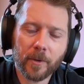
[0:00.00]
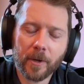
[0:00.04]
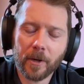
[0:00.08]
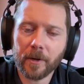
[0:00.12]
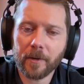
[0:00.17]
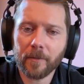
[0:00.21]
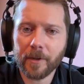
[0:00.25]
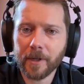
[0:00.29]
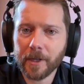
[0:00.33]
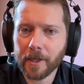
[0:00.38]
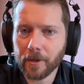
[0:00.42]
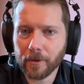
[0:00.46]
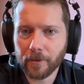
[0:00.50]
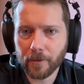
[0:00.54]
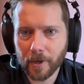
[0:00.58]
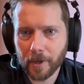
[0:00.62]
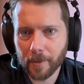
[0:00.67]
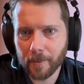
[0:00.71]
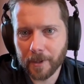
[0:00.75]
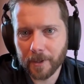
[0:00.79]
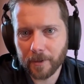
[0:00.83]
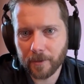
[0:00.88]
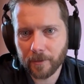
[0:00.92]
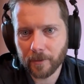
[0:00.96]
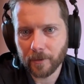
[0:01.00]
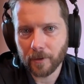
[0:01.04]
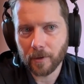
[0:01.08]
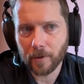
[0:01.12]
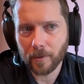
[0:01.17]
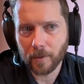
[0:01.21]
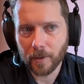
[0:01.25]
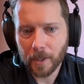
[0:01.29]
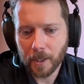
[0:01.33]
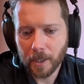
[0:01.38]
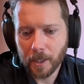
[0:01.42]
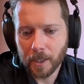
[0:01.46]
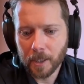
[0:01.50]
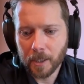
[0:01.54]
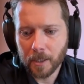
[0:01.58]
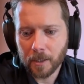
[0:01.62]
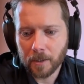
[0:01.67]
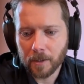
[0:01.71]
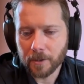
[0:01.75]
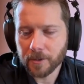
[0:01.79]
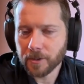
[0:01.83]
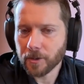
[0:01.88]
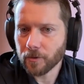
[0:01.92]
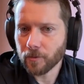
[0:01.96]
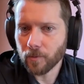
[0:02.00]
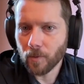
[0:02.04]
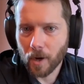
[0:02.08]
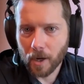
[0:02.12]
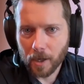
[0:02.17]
We don't have any agreement. So let's just